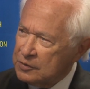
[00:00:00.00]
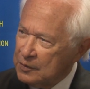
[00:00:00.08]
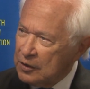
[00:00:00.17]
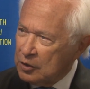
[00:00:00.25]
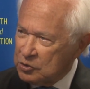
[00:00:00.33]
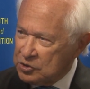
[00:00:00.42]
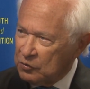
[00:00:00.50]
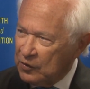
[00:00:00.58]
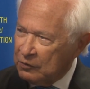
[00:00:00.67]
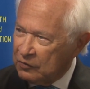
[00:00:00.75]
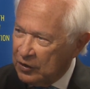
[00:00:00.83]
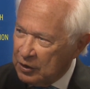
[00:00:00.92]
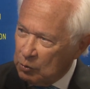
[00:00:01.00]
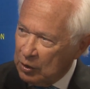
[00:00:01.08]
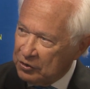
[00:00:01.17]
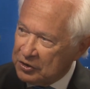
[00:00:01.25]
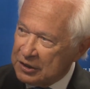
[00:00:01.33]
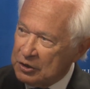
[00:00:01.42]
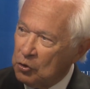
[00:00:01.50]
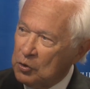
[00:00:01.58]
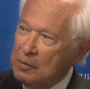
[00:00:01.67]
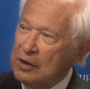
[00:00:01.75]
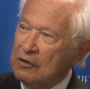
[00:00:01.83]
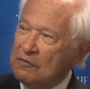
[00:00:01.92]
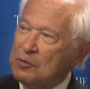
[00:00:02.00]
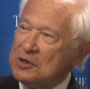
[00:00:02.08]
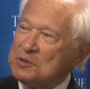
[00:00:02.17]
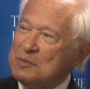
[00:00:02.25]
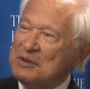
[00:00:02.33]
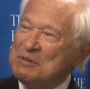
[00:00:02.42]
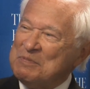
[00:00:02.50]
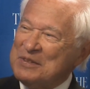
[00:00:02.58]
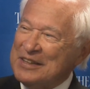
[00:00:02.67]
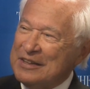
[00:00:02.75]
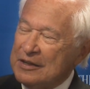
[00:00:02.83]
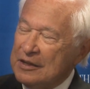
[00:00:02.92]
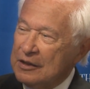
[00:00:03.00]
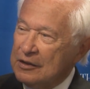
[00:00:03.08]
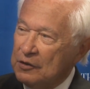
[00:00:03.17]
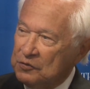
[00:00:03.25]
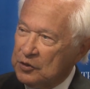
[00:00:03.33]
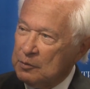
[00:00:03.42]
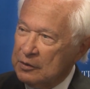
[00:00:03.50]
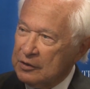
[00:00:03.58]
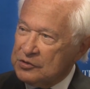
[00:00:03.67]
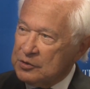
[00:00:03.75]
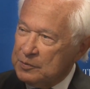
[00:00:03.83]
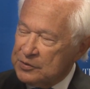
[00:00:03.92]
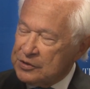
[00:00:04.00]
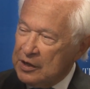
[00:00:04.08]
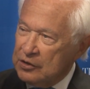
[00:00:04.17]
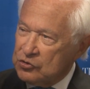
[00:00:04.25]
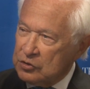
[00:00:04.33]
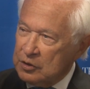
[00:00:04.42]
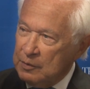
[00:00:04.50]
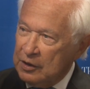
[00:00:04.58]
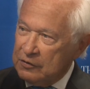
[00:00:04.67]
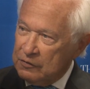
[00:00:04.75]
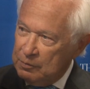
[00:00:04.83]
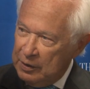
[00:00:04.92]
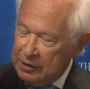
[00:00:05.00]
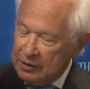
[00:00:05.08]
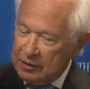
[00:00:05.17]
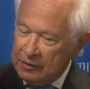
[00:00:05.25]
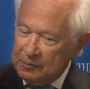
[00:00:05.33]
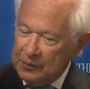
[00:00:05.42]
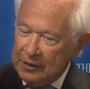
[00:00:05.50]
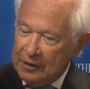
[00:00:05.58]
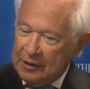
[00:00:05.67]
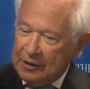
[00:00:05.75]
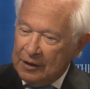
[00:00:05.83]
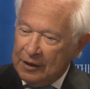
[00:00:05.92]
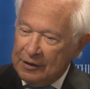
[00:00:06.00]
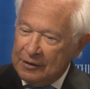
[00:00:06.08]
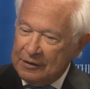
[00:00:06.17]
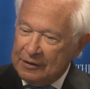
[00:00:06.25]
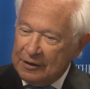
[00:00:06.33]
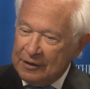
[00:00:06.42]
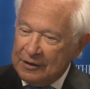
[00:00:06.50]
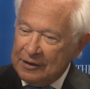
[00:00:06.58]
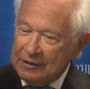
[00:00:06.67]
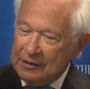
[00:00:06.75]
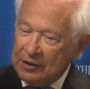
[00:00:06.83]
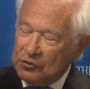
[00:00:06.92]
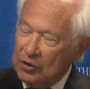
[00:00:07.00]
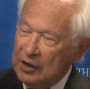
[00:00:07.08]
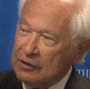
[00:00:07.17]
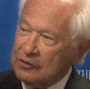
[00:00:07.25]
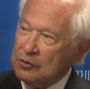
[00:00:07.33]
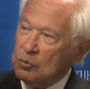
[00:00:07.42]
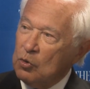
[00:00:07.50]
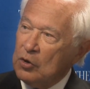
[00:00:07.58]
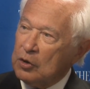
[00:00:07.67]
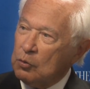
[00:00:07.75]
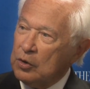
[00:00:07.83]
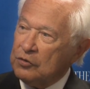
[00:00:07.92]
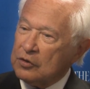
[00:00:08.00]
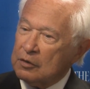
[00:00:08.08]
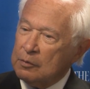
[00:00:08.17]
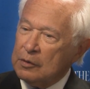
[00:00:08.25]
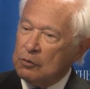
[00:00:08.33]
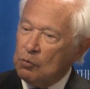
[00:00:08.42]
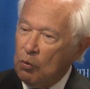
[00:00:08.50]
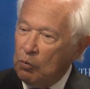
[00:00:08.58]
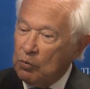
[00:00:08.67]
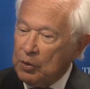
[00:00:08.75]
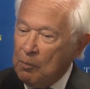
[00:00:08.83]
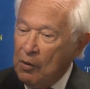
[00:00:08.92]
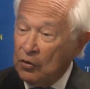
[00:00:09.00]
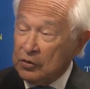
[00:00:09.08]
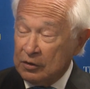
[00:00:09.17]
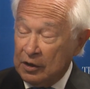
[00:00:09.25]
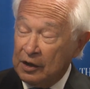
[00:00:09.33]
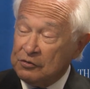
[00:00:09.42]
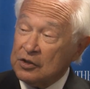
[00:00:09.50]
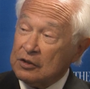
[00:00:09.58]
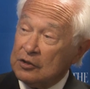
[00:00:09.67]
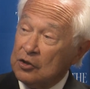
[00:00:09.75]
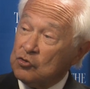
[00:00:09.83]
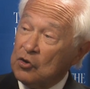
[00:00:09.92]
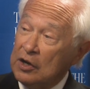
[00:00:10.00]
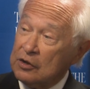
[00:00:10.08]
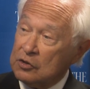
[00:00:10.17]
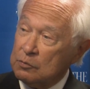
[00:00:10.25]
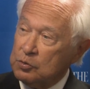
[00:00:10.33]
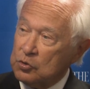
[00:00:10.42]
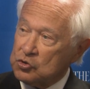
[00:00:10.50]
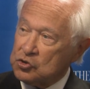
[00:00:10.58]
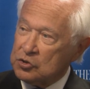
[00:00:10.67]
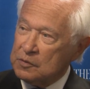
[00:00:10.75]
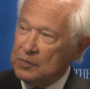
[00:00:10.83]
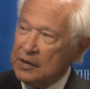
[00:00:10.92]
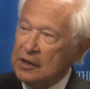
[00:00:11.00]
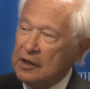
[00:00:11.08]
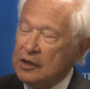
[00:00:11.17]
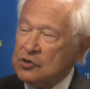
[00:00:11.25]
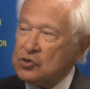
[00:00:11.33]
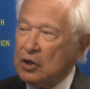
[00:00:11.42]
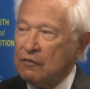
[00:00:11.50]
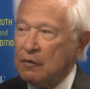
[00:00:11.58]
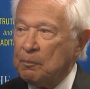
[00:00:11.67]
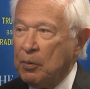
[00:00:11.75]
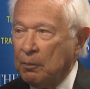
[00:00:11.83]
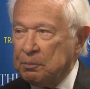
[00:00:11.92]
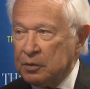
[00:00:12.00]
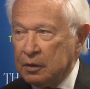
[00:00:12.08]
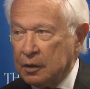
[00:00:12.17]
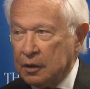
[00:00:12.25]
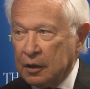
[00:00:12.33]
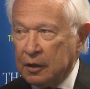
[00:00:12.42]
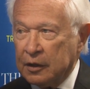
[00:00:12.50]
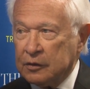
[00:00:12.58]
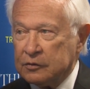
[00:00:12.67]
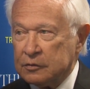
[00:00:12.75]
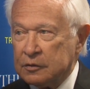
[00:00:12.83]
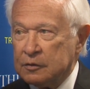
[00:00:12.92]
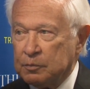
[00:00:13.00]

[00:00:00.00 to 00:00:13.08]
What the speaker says: who was the very wealthy Lord Mayor of Brisbane, left them a substantial amount of money. And they're trying to work with them. And the model I think they're trying to push is to have a popularly elected